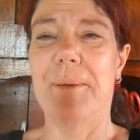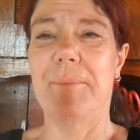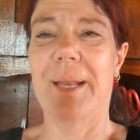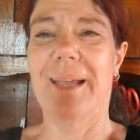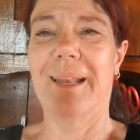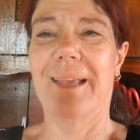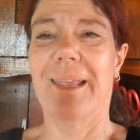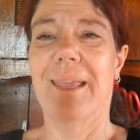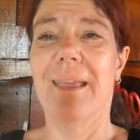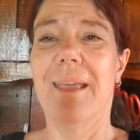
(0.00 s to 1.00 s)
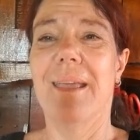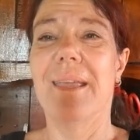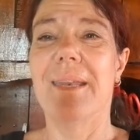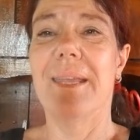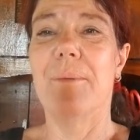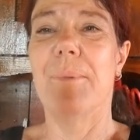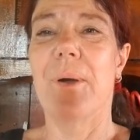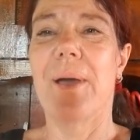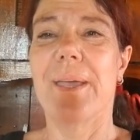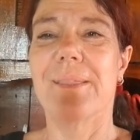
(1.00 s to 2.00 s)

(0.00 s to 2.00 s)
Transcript: Luckily nearby